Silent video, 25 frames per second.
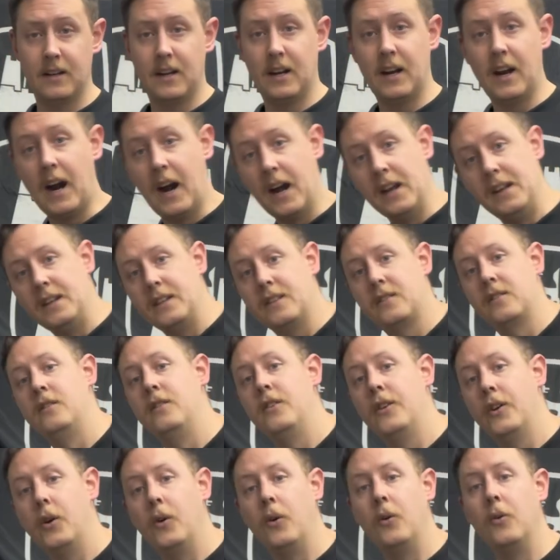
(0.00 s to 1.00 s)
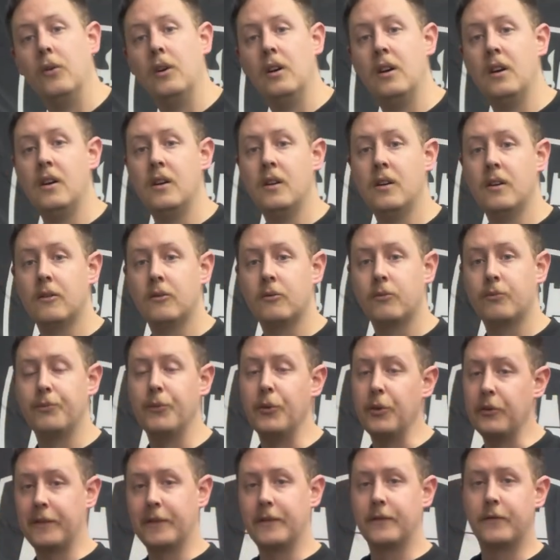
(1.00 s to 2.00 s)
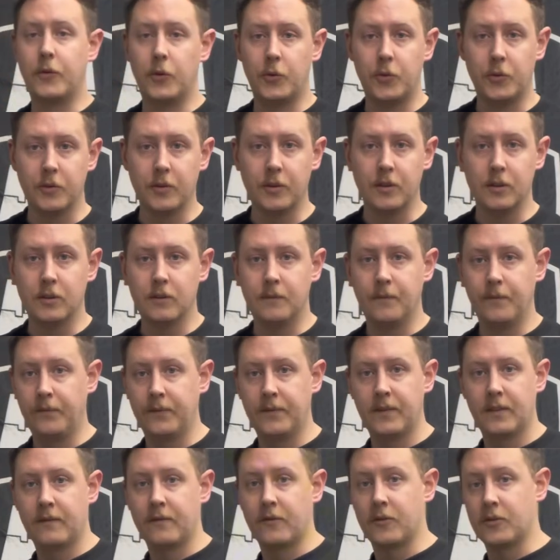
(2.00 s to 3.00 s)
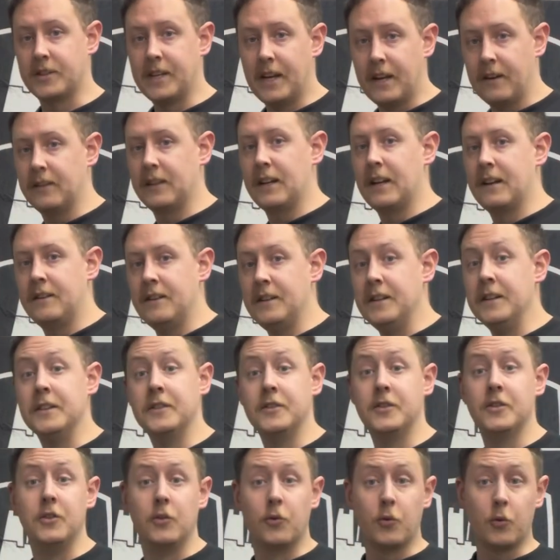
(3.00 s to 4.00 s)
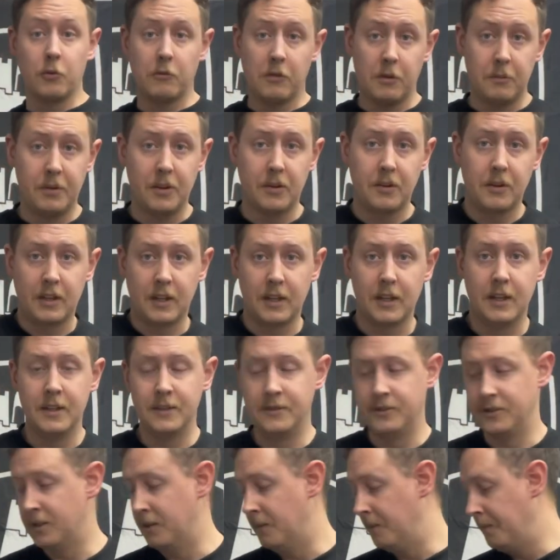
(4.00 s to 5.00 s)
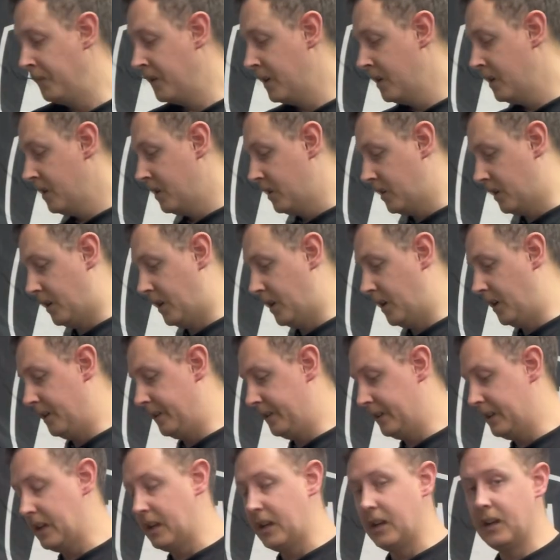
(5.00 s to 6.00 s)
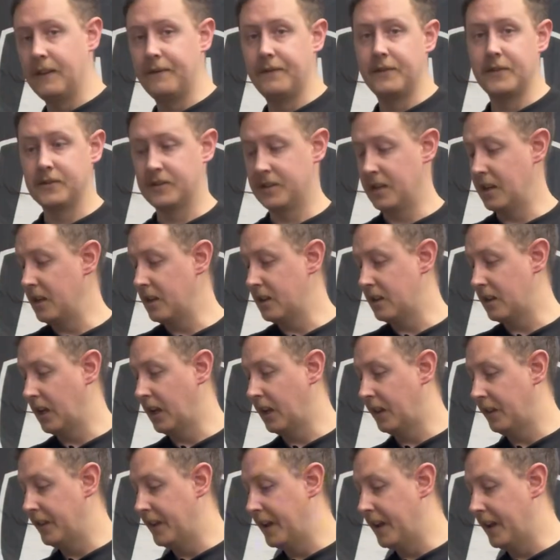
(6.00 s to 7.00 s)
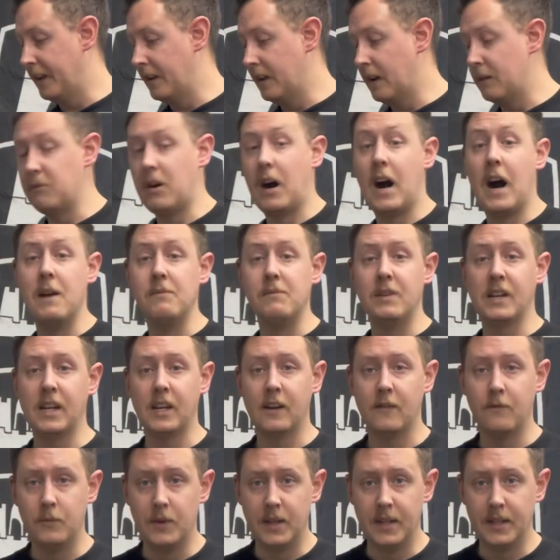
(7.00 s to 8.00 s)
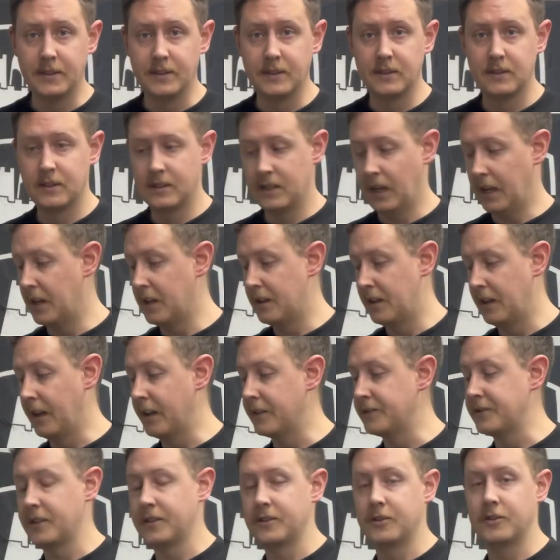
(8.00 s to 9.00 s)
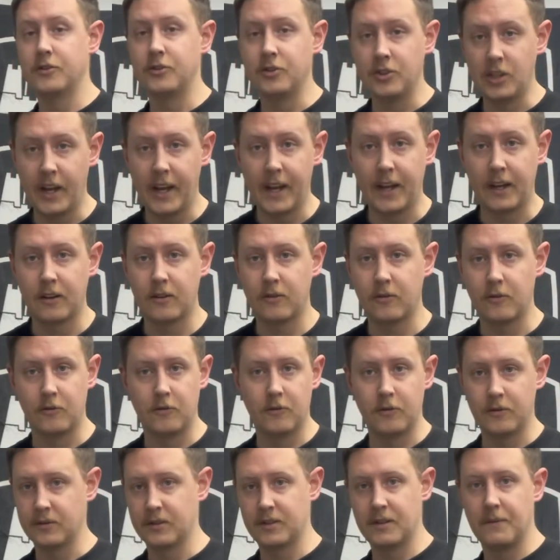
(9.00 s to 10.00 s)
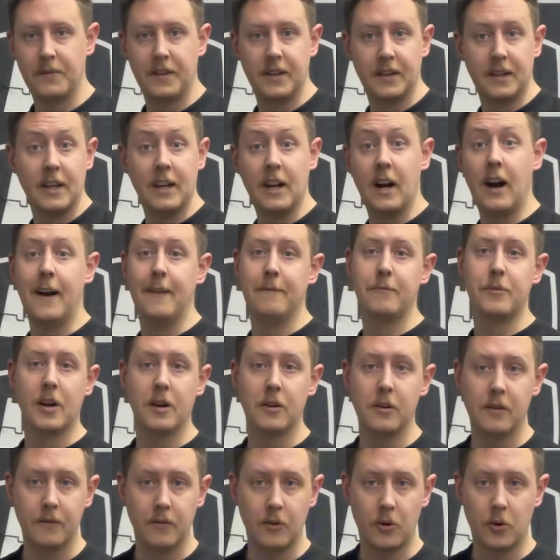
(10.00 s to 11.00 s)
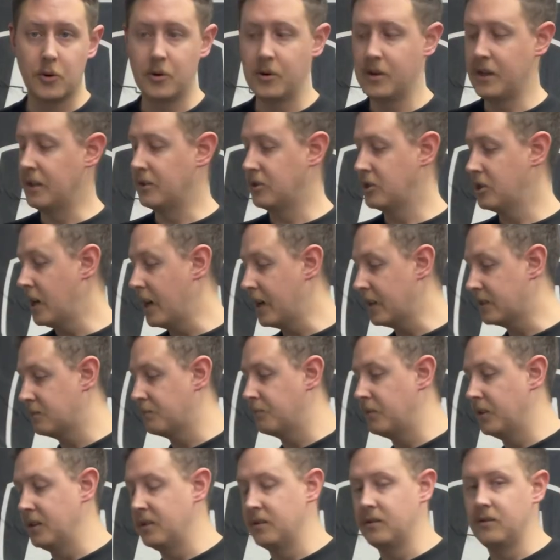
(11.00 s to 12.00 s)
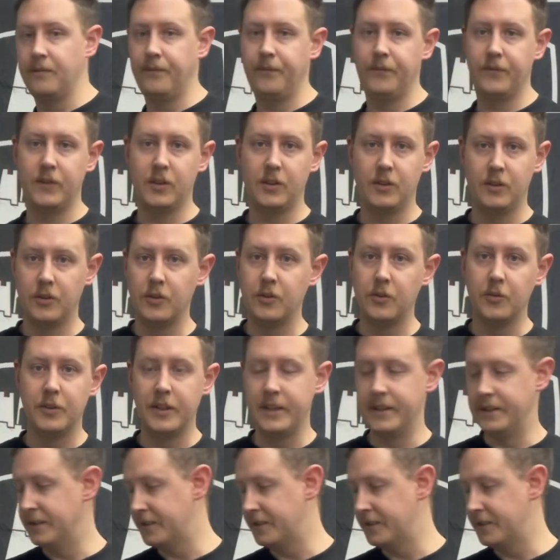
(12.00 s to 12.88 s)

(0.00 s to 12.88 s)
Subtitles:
I need to know moving forward for tearing down an engine or rebuilding an engine. If there's anything that I may have missed, anything else I should check, or something that I probably already checked but you didn't